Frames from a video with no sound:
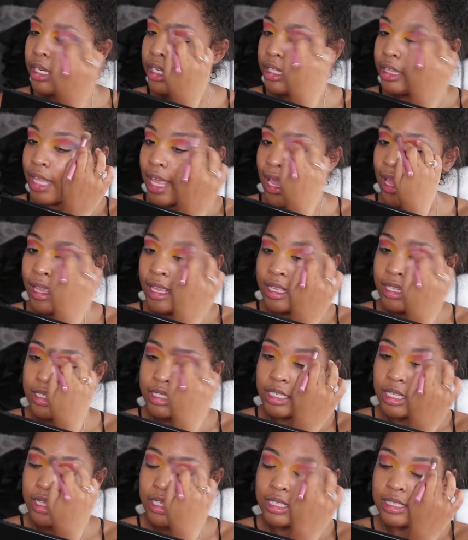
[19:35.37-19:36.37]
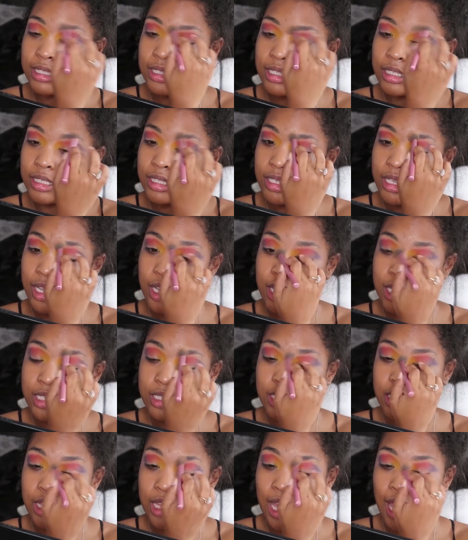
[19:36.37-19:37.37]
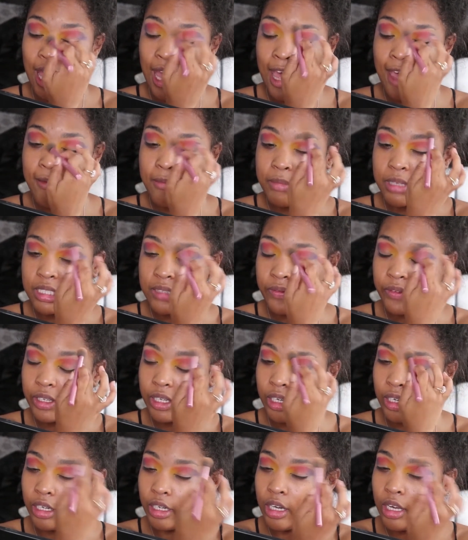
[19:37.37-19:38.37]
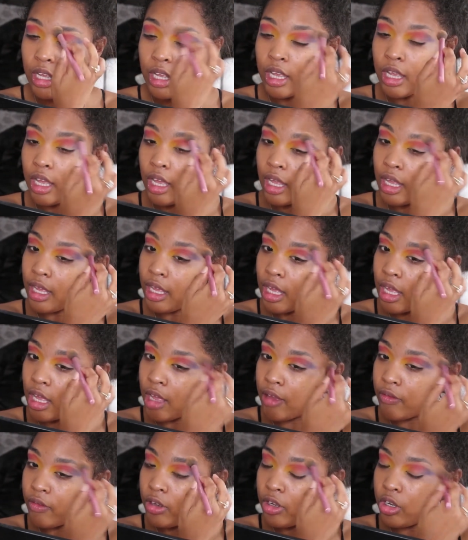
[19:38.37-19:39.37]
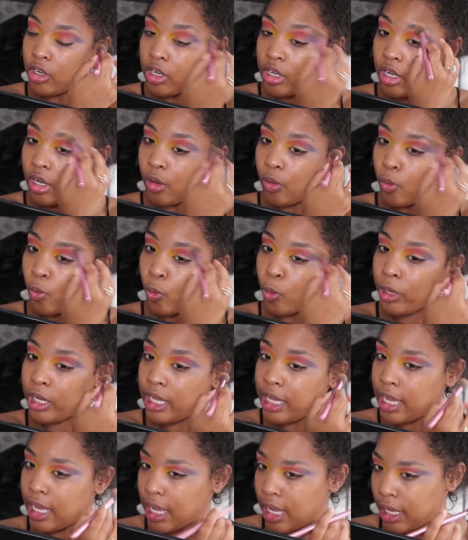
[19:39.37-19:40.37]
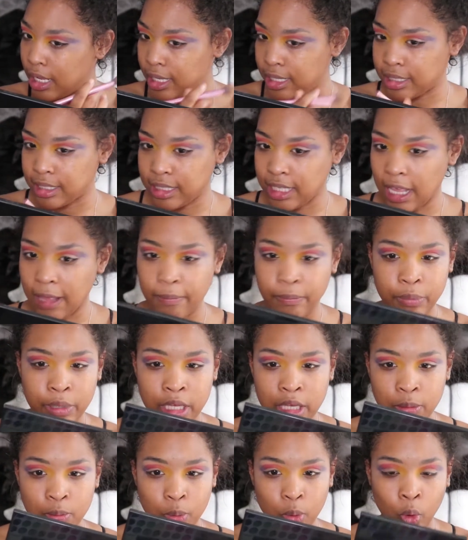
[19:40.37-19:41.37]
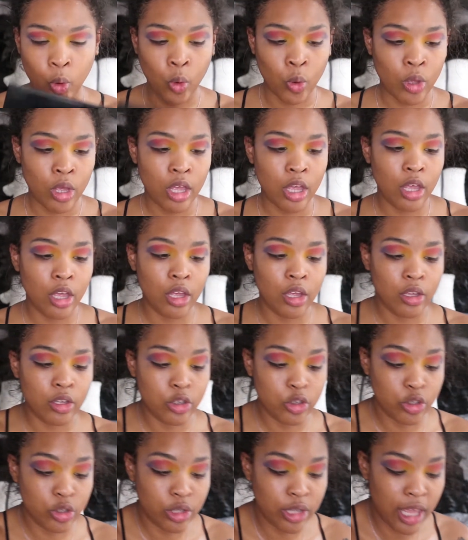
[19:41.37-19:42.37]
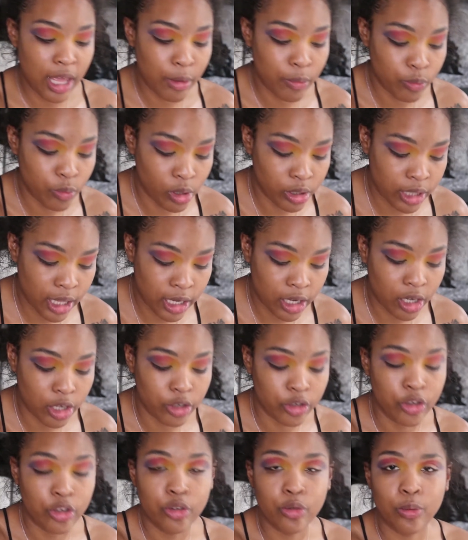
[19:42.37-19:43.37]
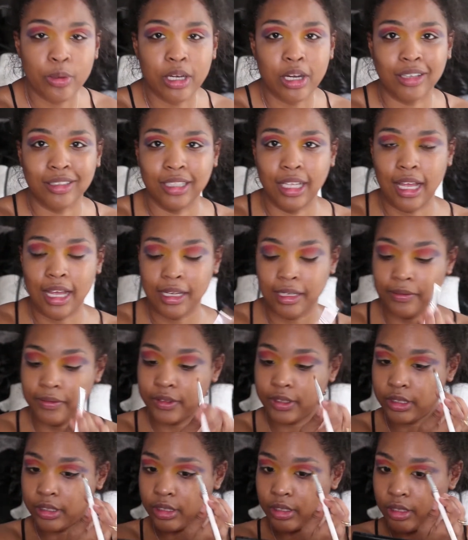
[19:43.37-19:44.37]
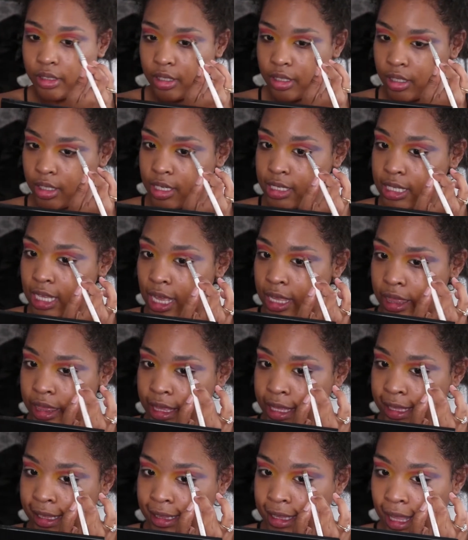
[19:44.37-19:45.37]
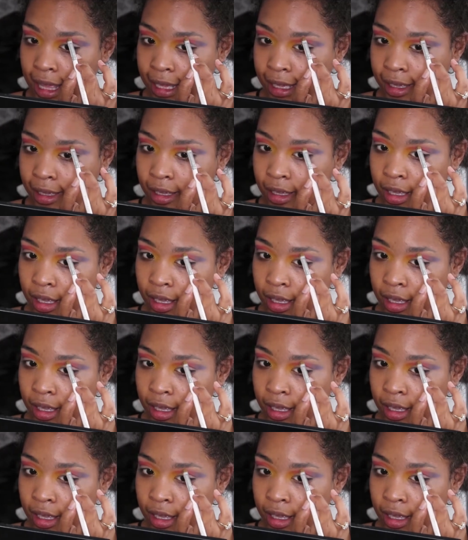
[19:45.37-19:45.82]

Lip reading: that into the atmosphere of we can't accept people that are new in our lives. Because I think like